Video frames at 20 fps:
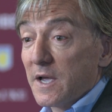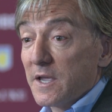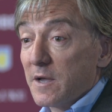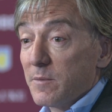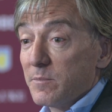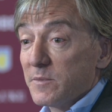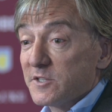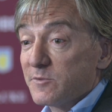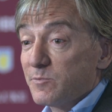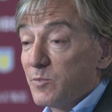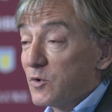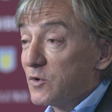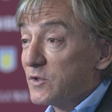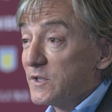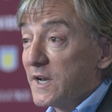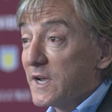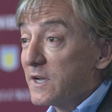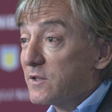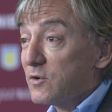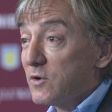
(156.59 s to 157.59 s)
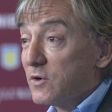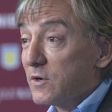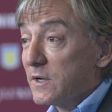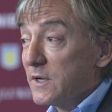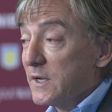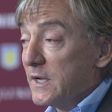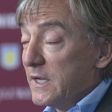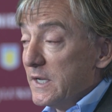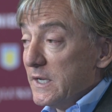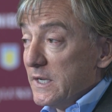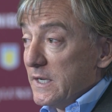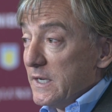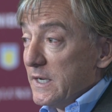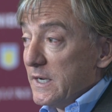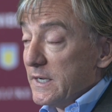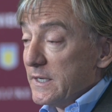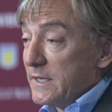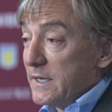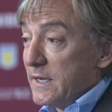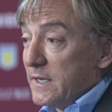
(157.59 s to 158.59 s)
I am a sport director
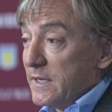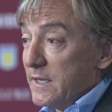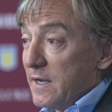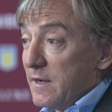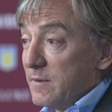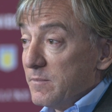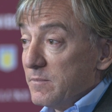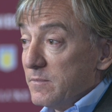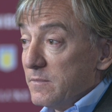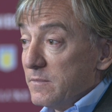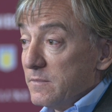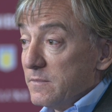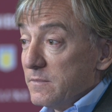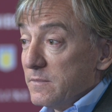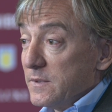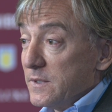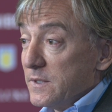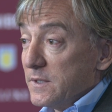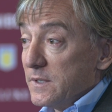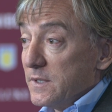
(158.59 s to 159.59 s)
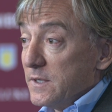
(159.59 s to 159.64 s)
and I am